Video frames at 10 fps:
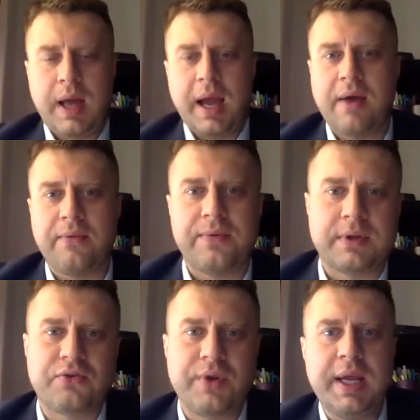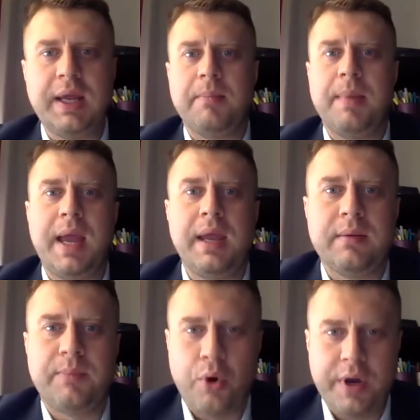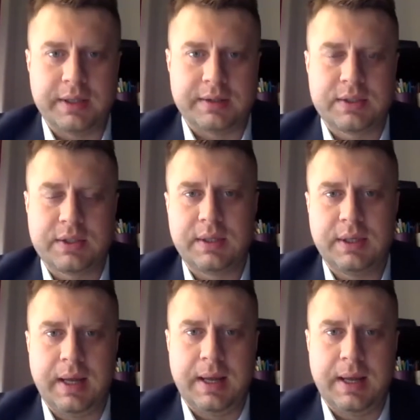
I have three main points